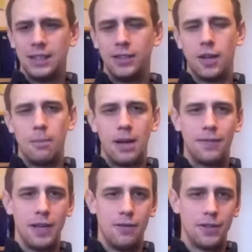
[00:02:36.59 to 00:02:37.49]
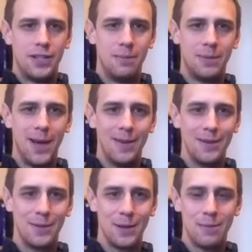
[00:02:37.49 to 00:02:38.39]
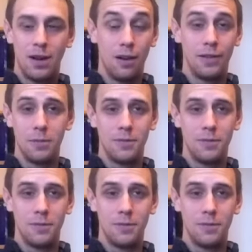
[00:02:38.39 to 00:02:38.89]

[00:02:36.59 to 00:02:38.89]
not my favourite Jim Carrey film or